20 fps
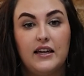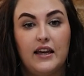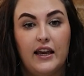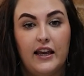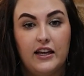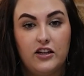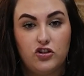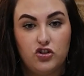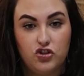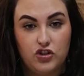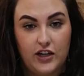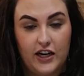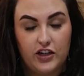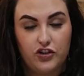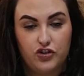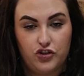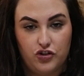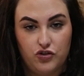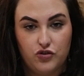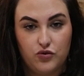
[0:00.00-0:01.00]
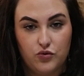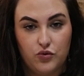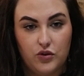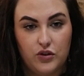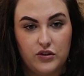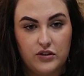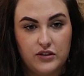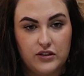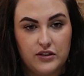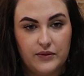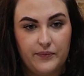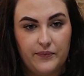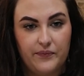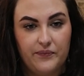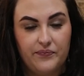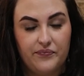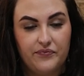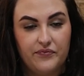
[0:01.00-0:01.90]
extraction tools.